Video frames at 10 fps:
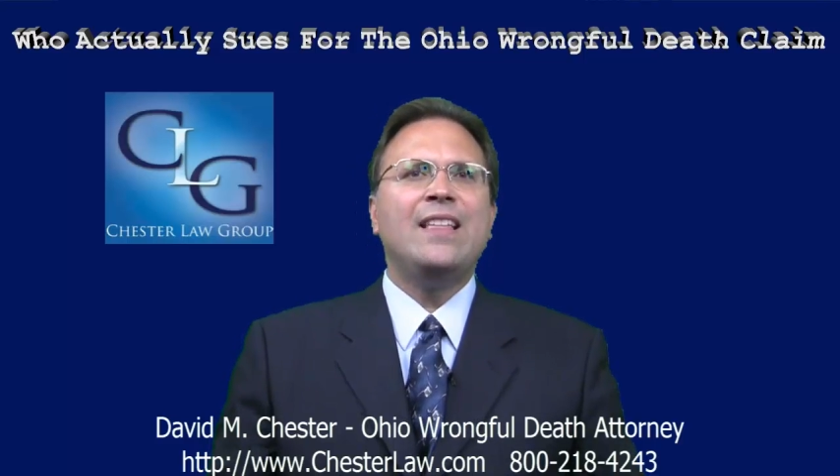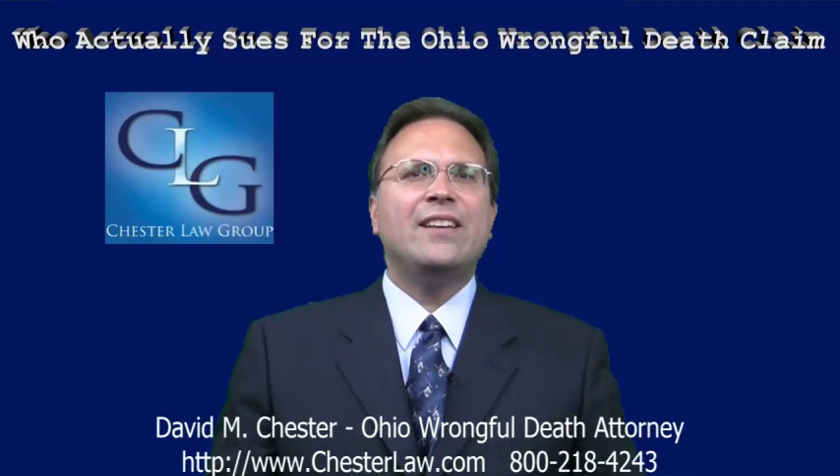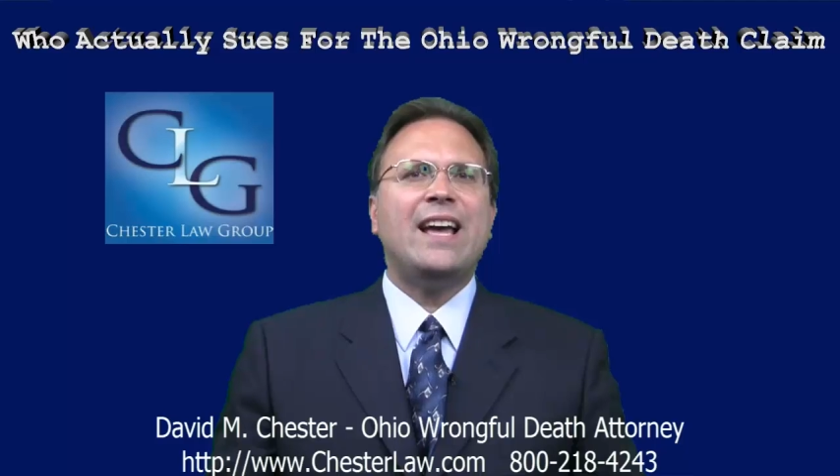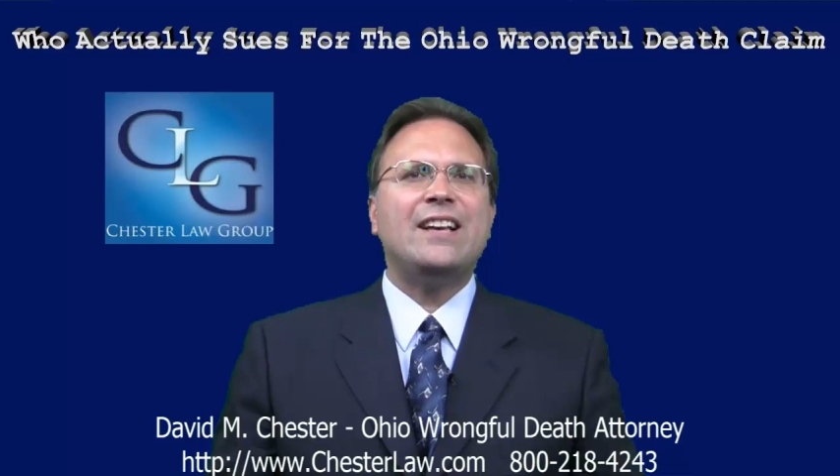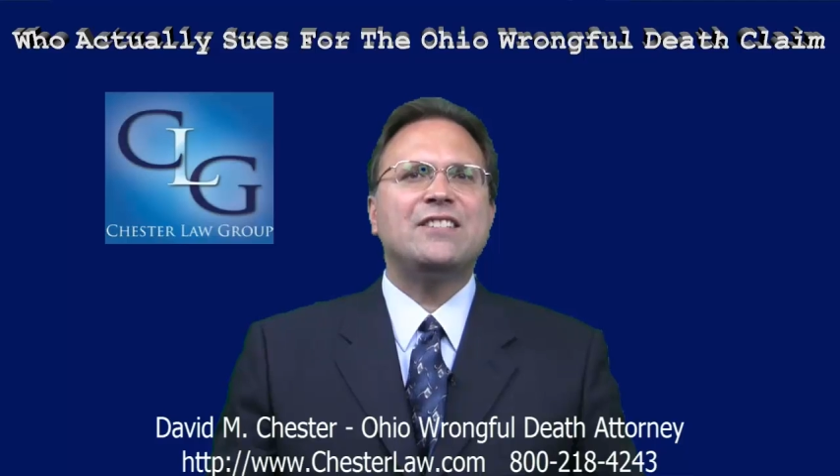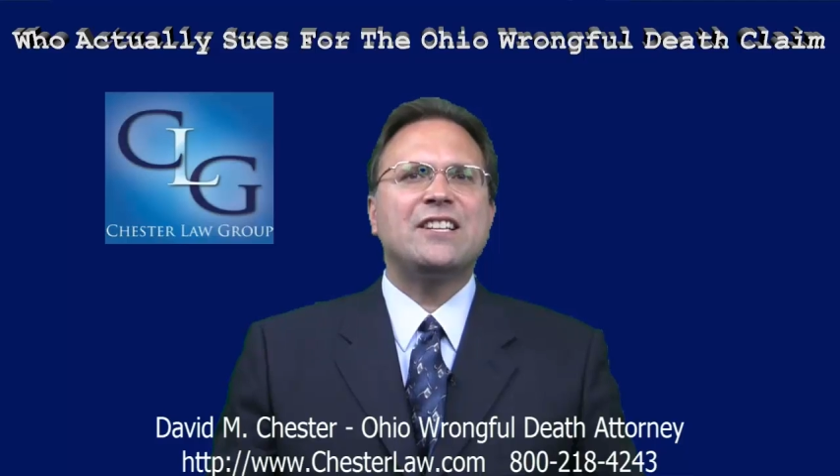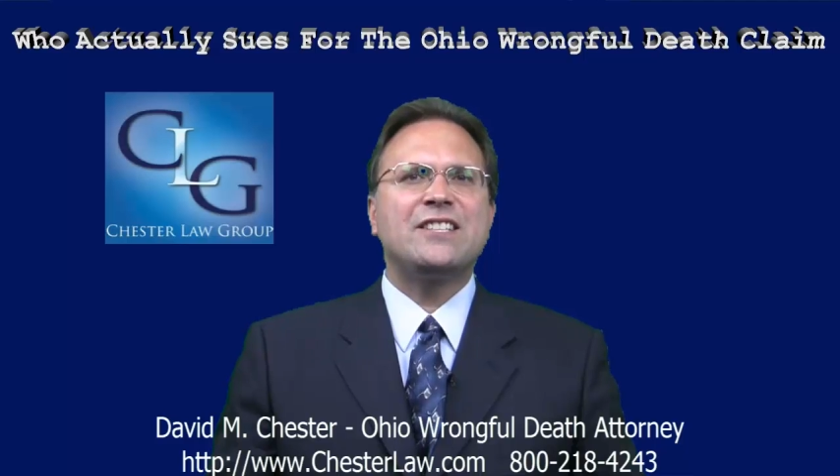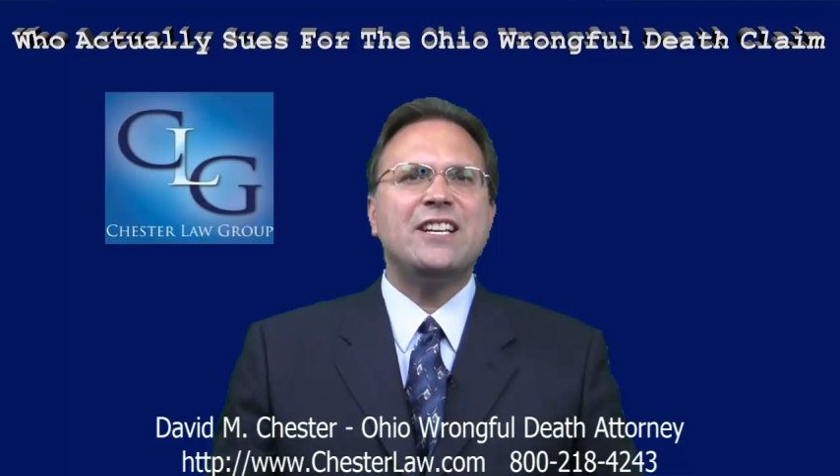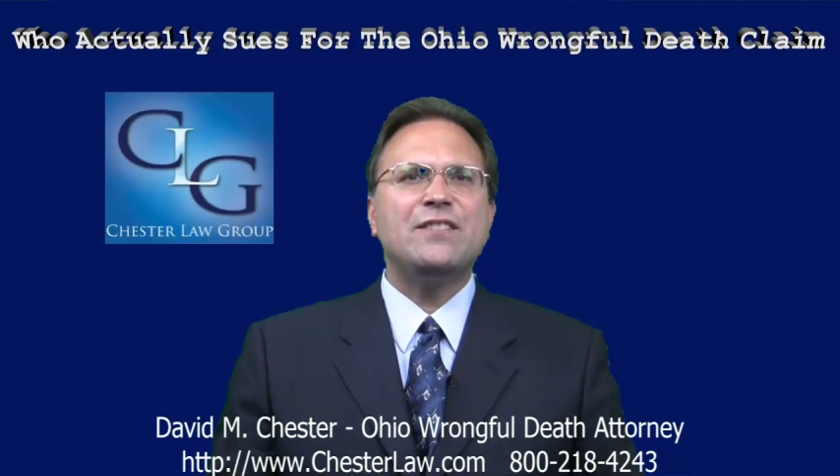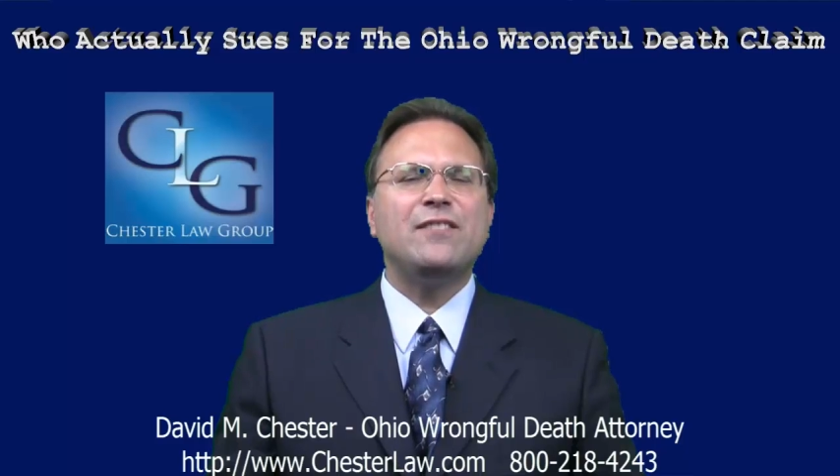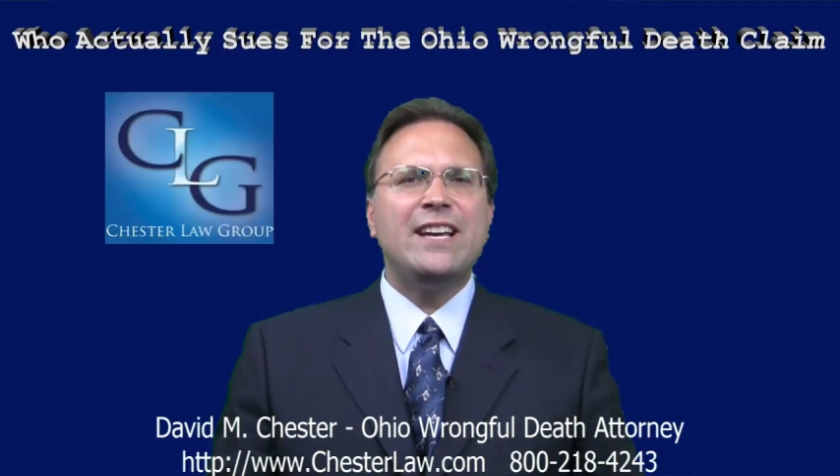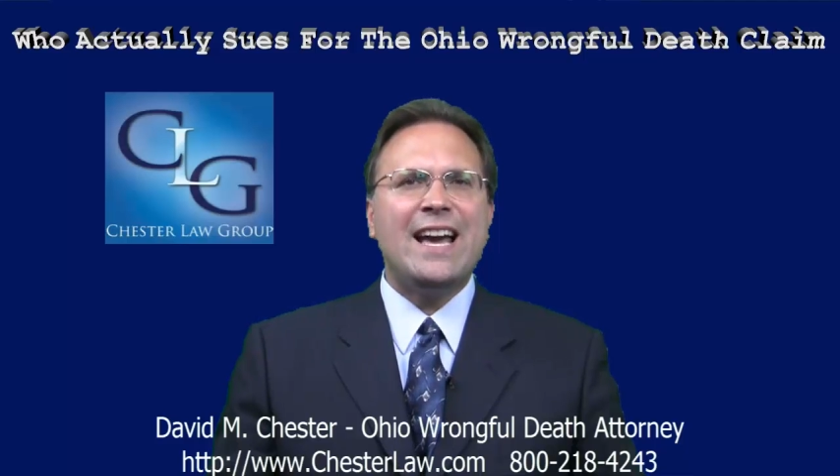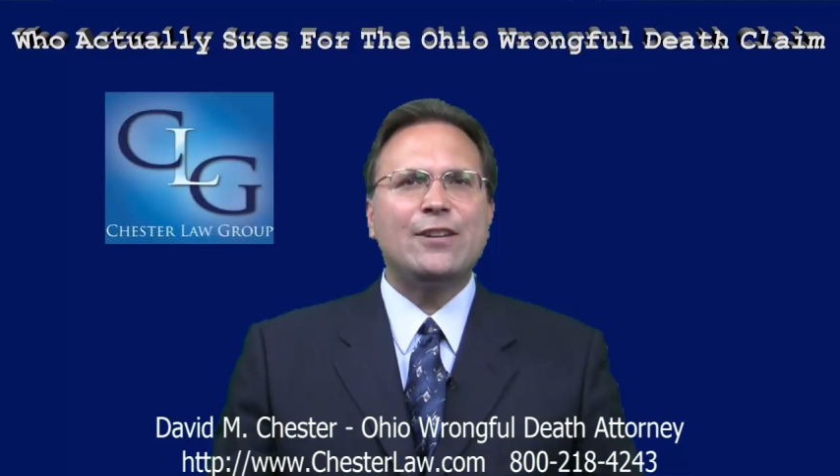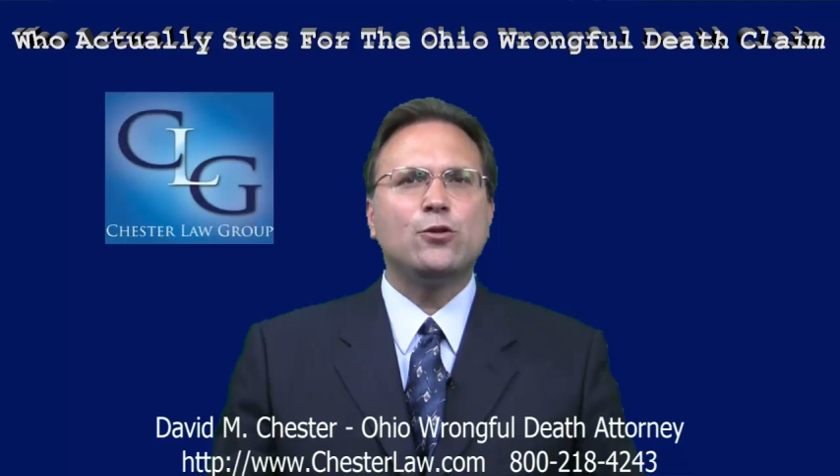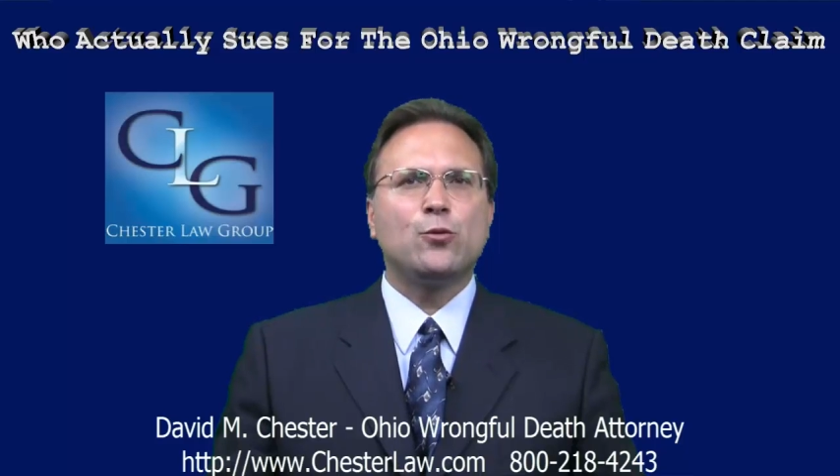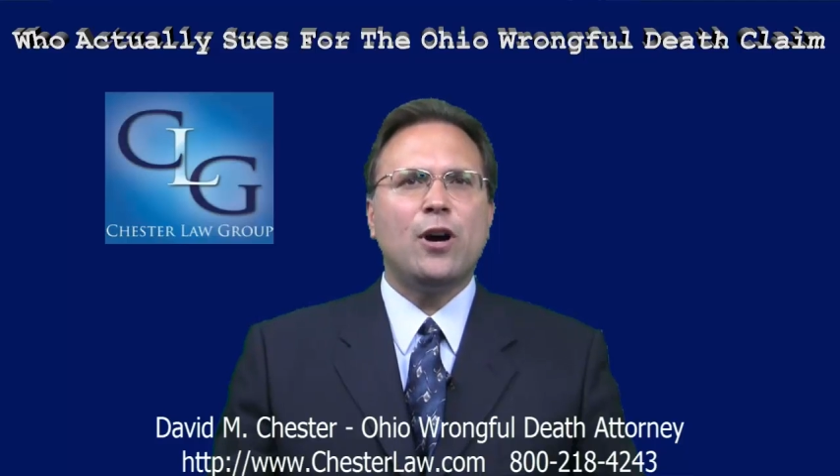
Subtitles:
that has successfully handled